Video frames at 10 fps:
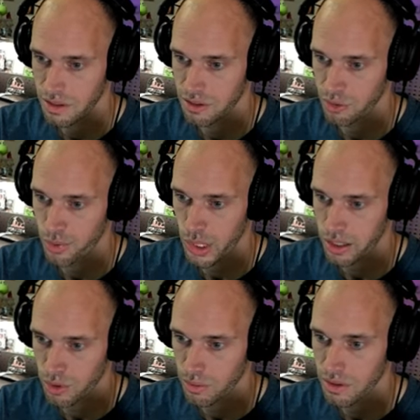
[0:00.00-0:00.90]
can you
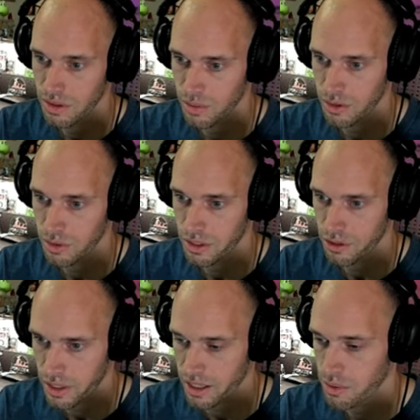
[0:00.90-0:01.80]
blame them? I mean, holy
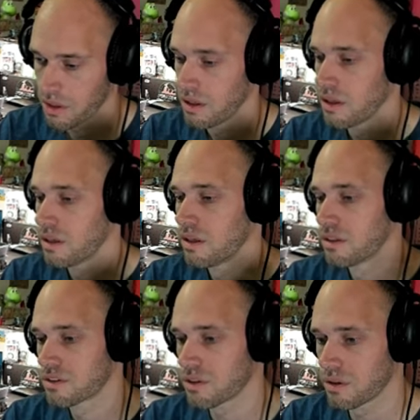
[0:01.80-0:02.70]
crap.
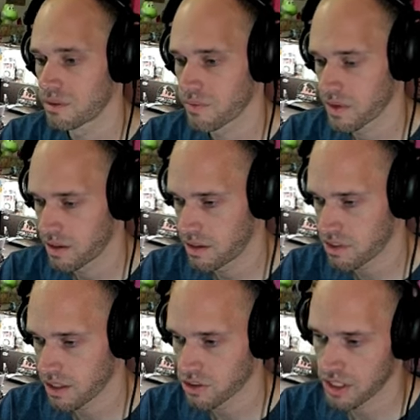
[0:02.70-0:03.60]
So
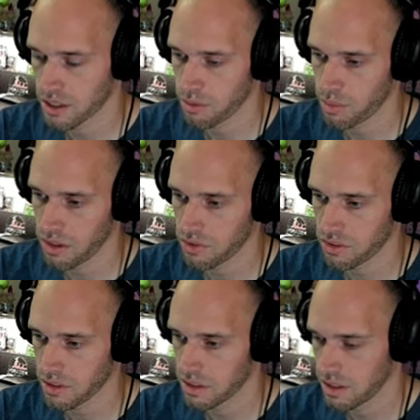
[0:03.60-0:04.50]
this legendary
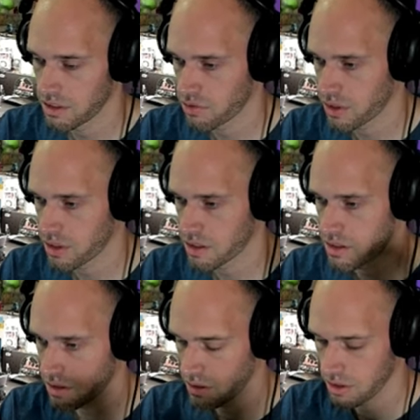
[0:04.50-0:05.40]
beast, as far
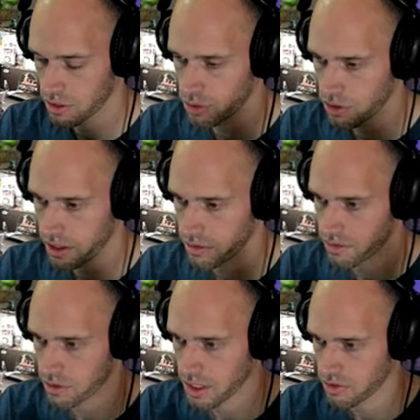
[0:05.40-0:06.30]
as the cool
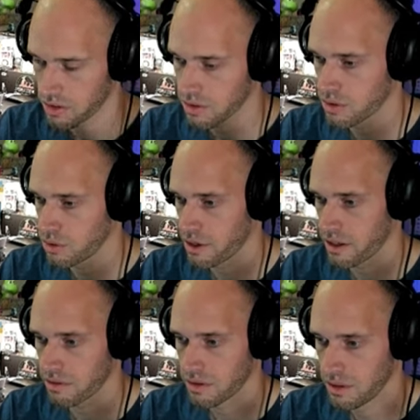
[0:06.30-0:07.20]
off, Crown Zenith cool
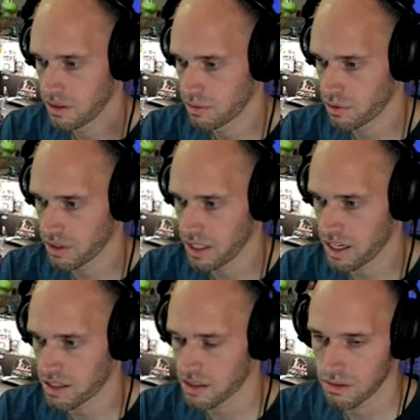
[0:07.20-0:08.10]
off, really
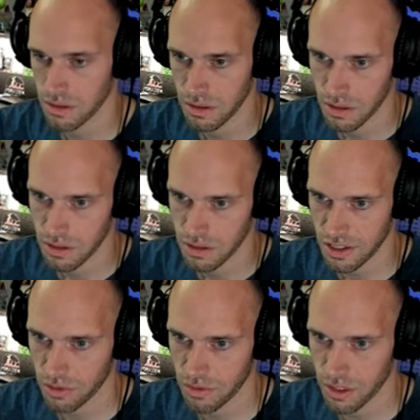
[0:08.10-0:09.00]
hasn't. It's
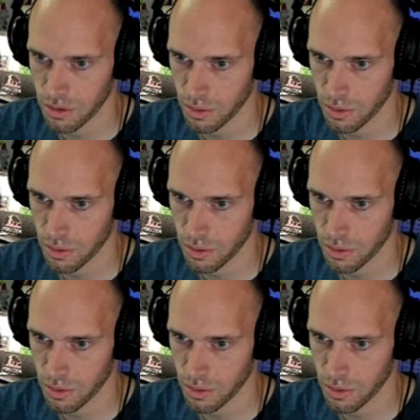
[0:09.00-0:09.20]
held very